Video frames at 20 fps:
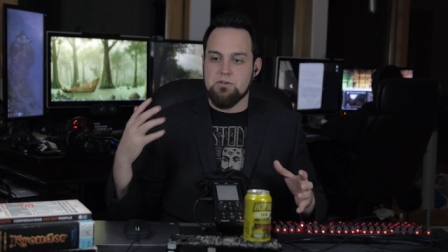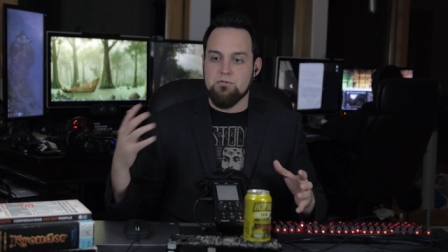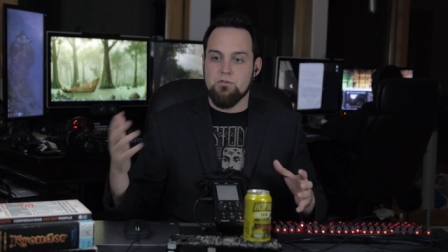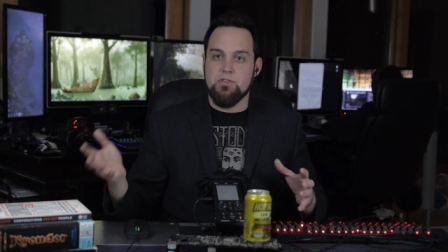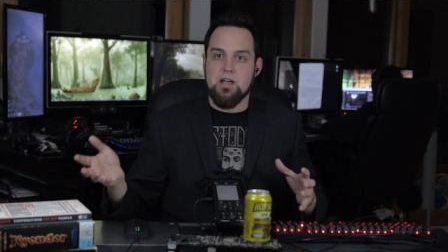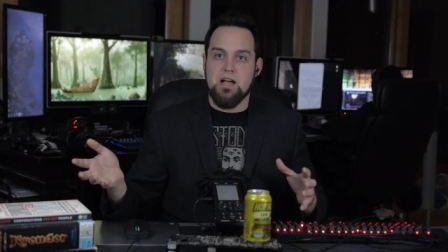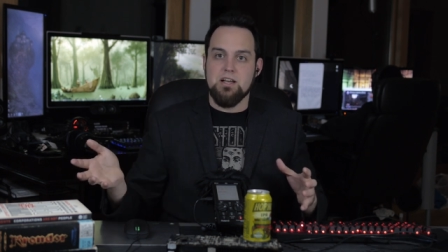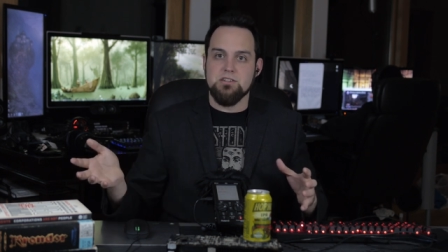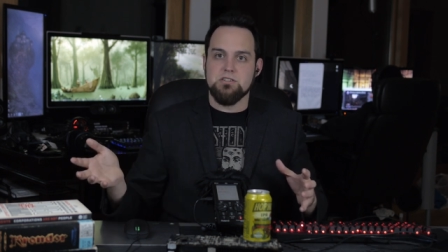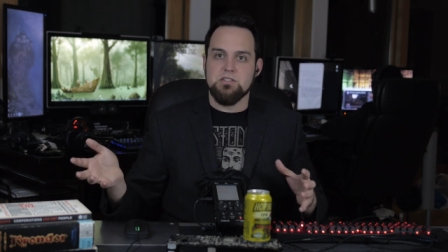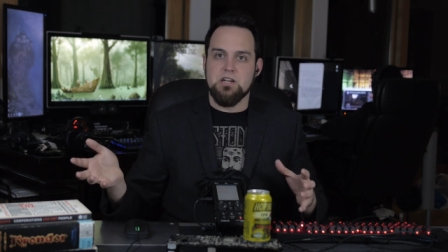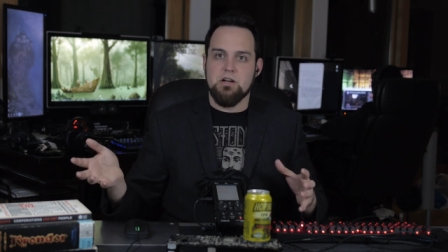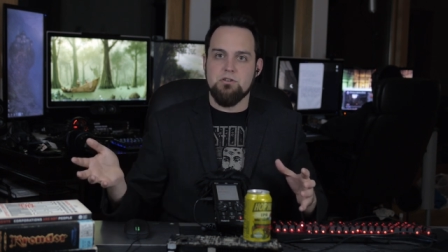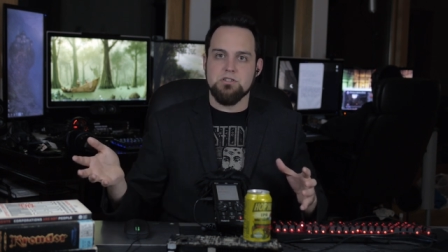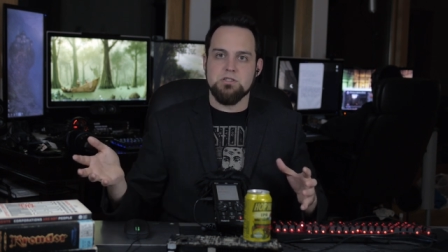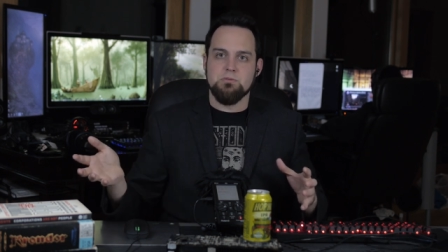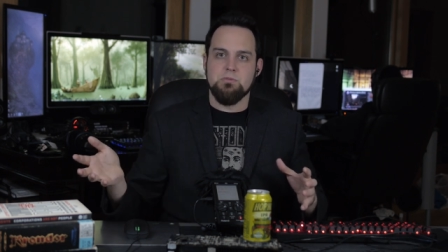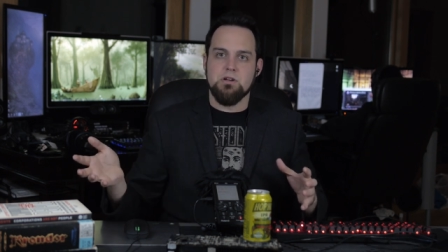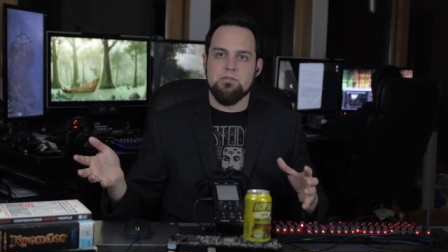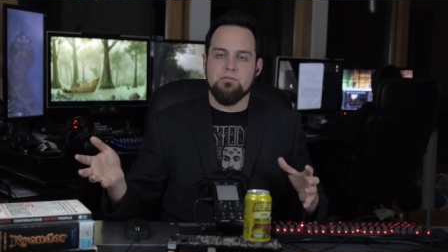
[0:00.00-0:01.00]
several thousand
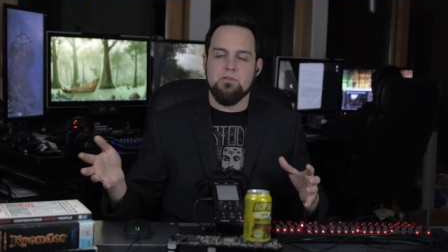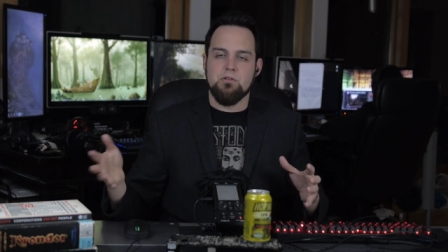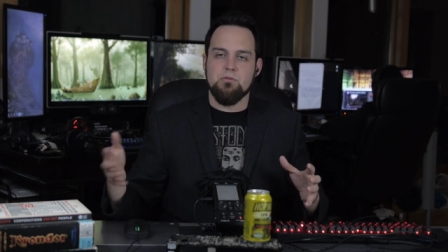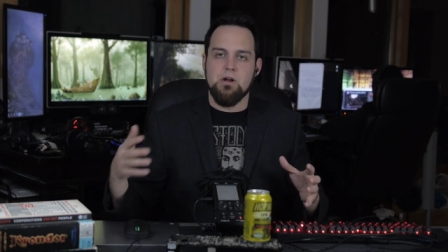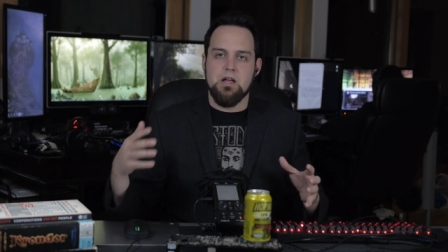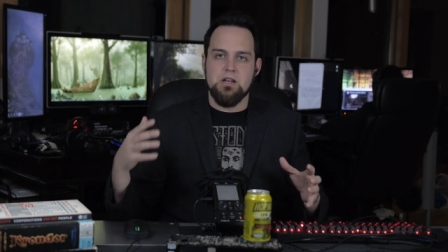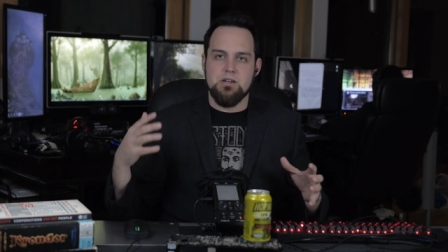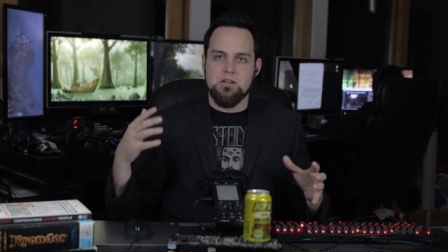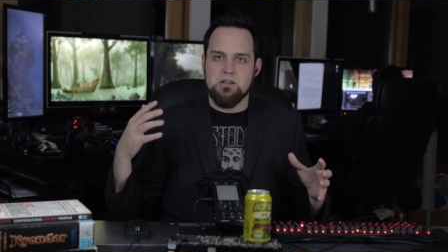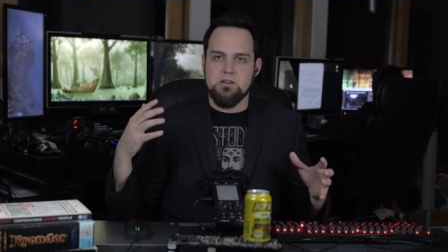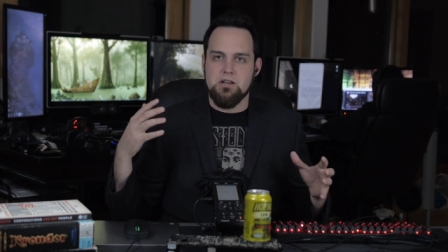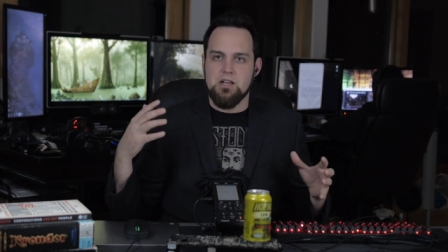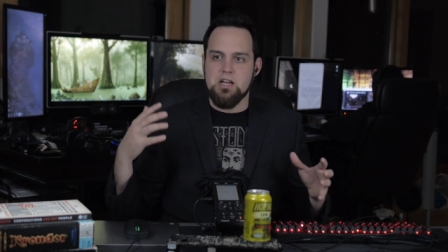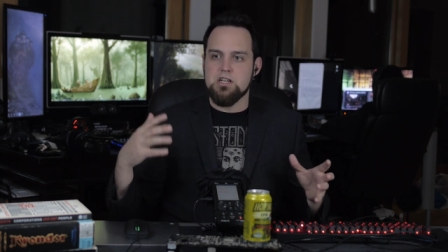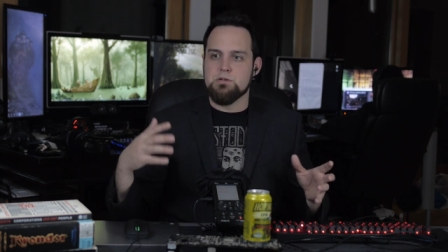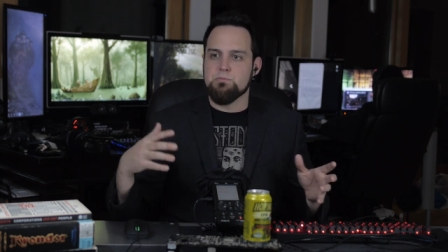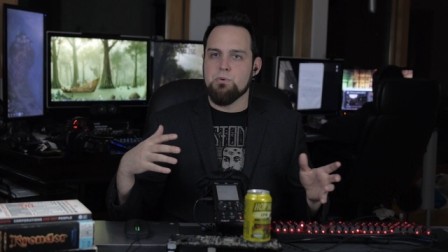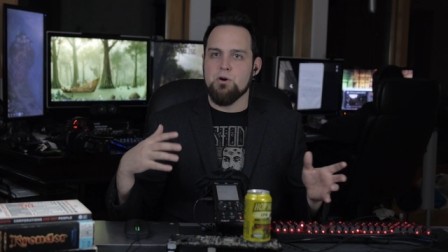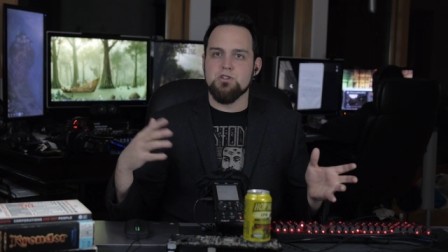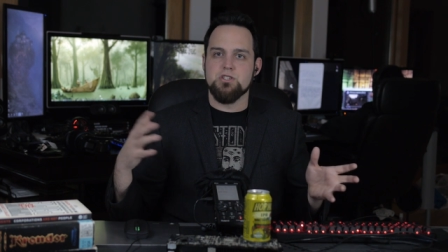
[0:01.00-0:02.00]
dollars a month for rent,
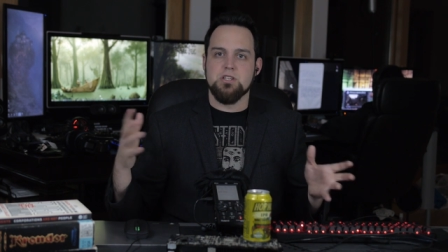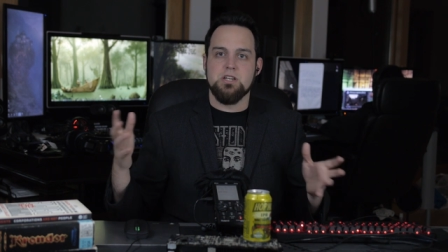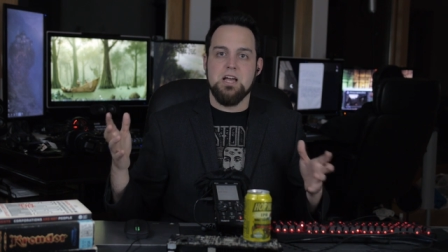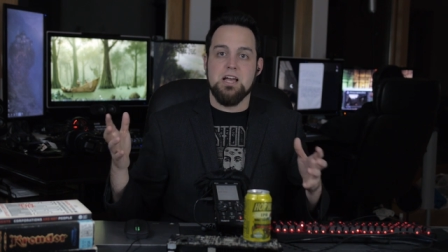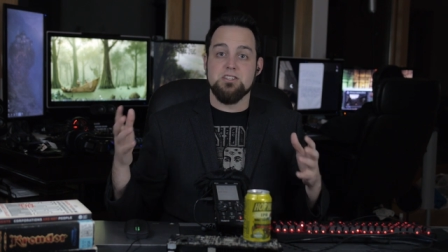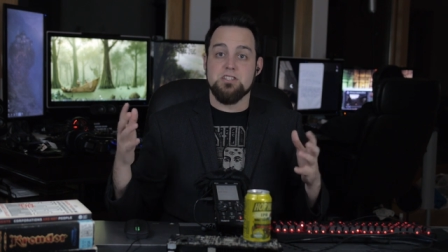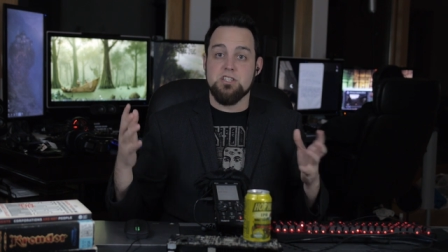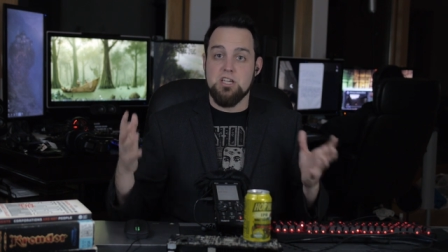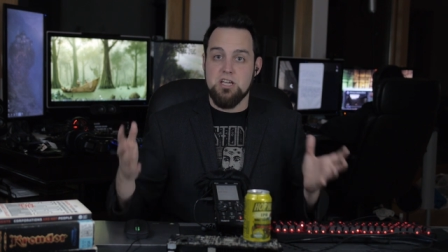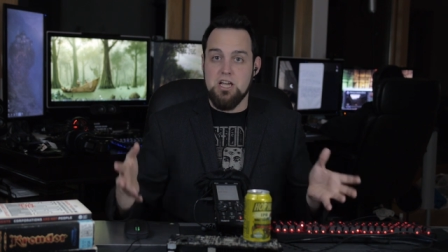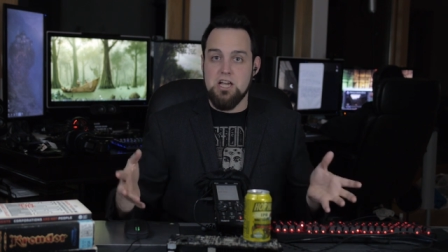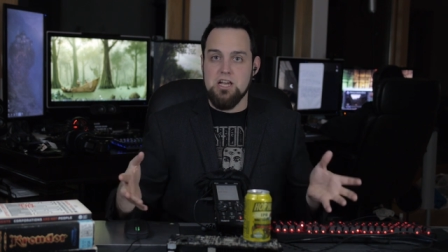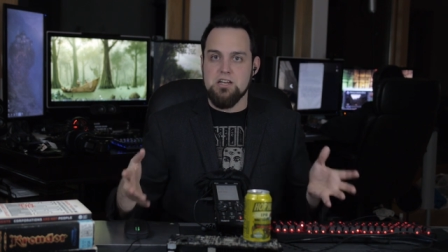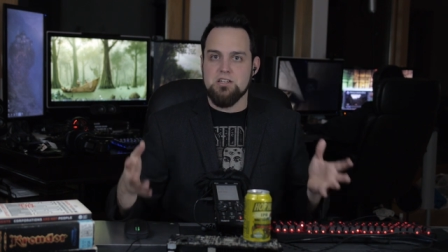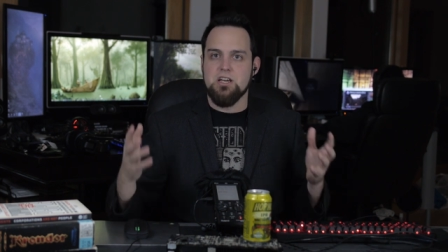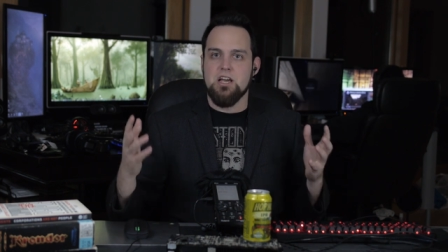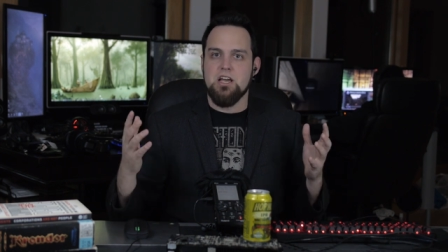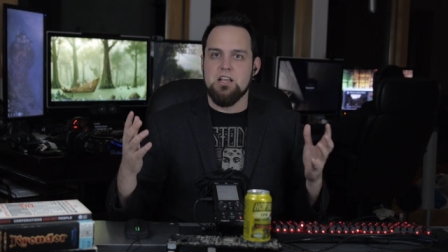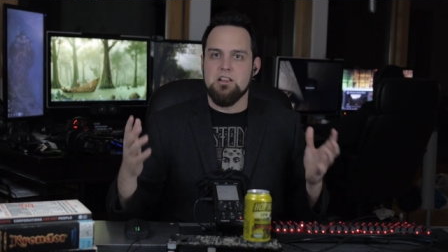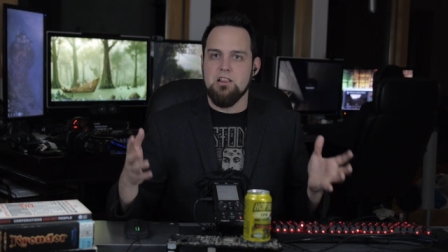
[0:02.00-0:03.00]
and each person has to
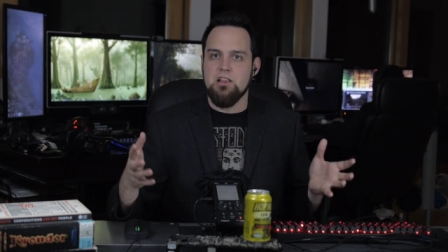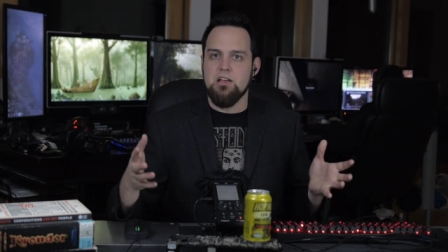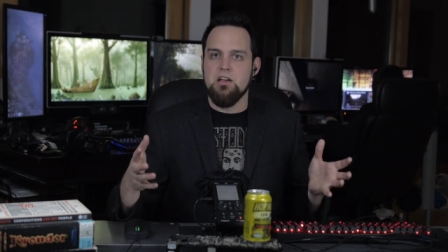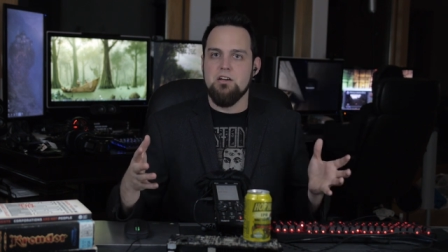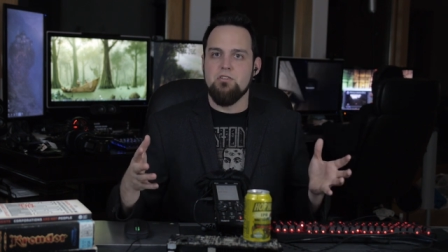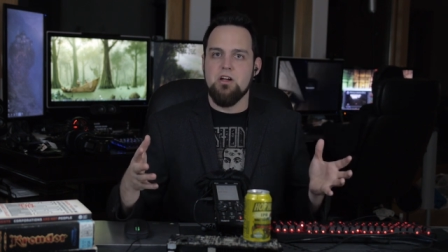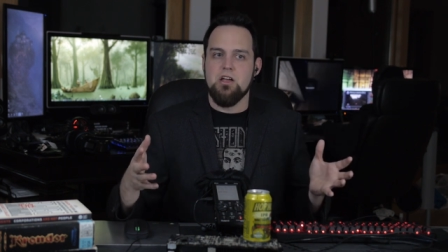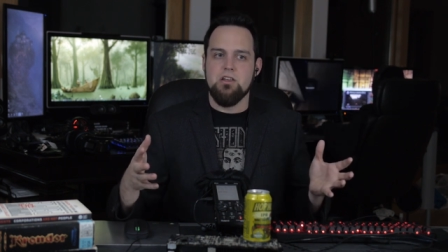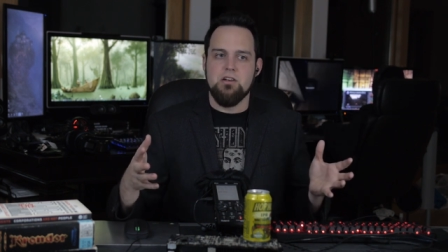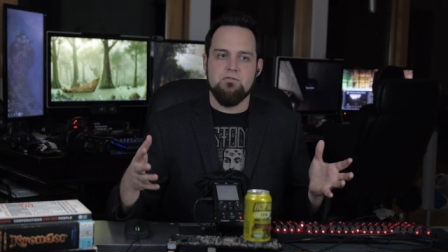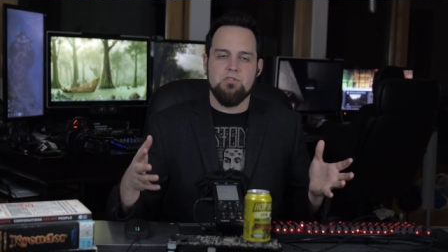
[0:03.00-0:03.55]
eat and live.